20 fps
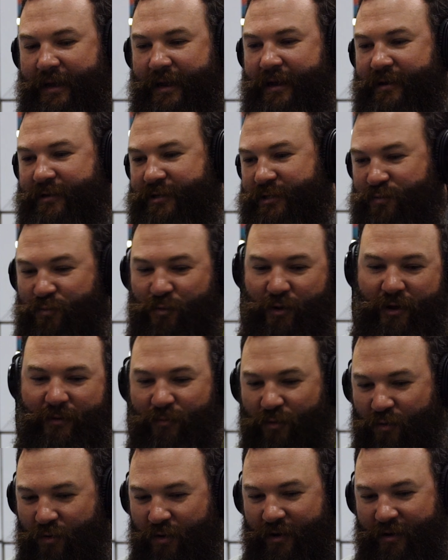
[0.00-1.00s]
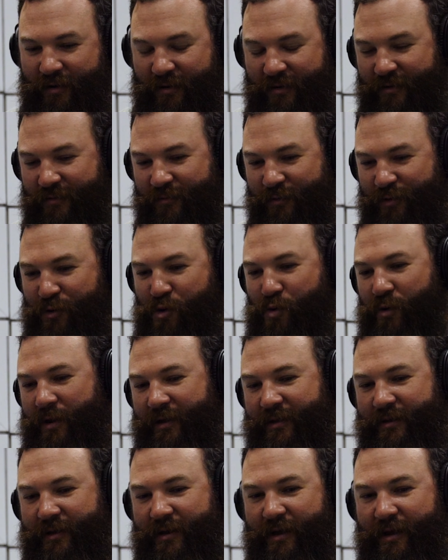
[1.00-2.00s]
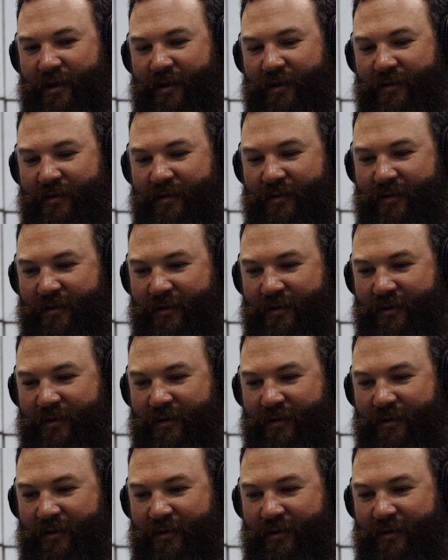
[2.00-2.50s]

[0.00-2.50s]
And just one more, real quick, that I